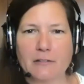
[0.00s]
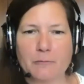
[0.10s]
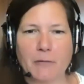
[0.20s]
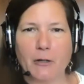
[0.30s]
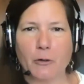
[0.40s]

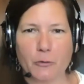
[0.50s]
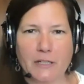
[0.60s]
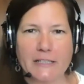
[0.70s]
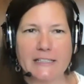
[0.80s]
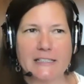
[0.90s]
my own.
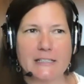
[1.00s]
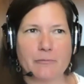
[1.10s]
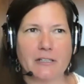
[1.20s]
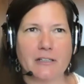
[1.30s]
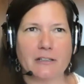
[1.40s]
I needed
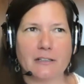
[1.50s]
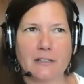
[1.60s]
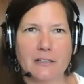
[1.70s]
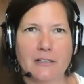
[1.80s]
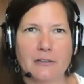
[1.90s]
something
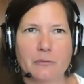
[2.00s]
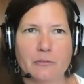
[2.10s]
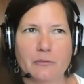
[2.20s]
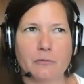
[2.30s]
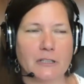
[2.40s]

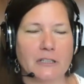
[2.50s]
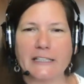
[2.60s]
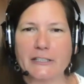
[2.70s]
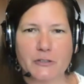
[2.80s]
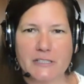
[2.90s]
really
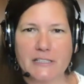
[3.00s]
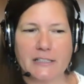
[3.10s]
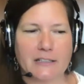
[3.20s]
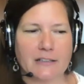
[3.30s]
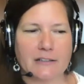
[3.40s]

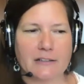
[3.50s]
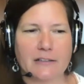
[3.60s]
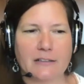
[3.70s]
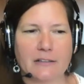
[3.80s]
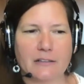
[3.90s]
interesting,
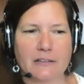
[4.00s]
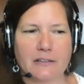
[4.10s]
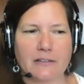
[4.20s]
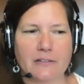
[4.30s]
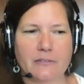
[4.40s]

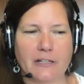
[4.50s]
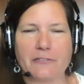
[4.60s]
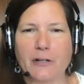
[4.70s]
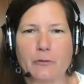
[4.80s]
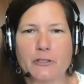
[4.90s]
but I
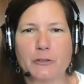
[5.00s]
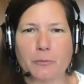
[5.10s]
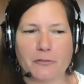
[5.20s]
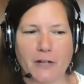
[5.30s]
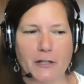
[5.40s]
felt was
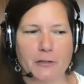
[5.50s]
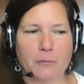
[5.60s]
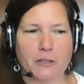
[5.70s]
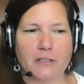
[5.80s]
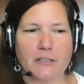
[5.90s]
super
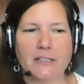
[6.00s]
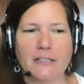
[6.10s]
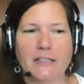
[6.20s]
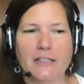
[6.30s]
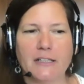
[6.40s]
valuable.
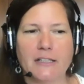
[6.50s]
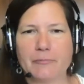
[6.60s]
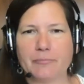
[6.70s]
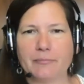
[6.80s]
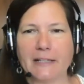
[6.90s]

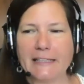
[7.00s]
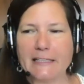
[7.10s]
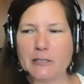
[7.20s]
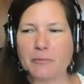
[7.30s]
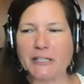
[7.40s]
I
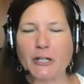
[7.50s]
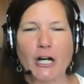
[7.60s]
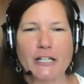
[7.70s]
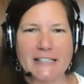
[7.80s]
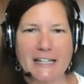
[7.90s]
needed to be in a
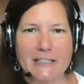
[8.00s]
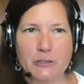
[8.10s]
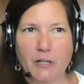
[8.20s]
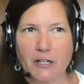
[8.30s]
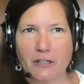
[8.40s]
context
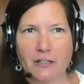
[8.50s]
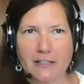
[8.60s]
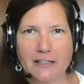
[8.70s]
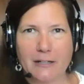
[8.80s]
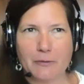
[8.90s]
where
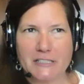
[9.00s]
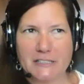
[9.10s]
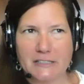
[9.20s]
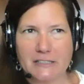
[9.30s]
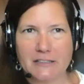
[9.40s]
I
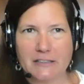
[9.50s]
wasn't